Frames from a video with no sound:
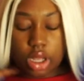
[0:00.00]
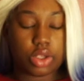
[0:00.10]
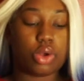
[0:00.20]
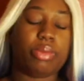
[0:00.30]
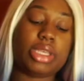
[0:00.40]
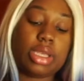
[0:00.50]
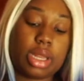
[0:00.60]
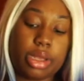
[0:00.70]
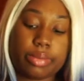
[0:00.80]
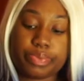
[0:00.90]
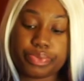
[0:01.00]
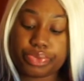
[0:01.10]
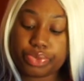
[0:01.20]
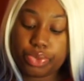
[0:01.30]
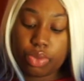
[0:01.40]
So basically
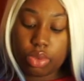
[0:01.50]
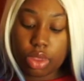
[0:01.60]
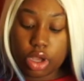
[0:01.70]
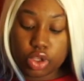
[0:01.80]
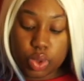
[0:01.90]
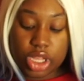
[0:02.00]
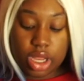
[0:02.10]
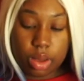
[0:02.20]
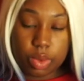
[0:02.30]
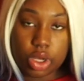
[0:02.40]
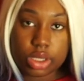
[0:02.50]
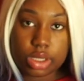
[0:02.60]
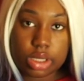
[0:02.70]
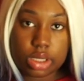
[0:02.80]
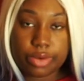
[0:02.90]
20 lip
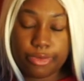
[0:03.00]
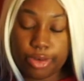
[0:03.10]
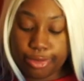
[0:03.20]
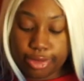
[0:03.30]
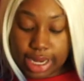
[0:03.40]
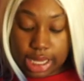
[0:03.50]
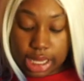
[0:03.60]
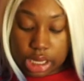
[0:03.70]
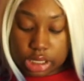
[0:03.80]
gloss for $40,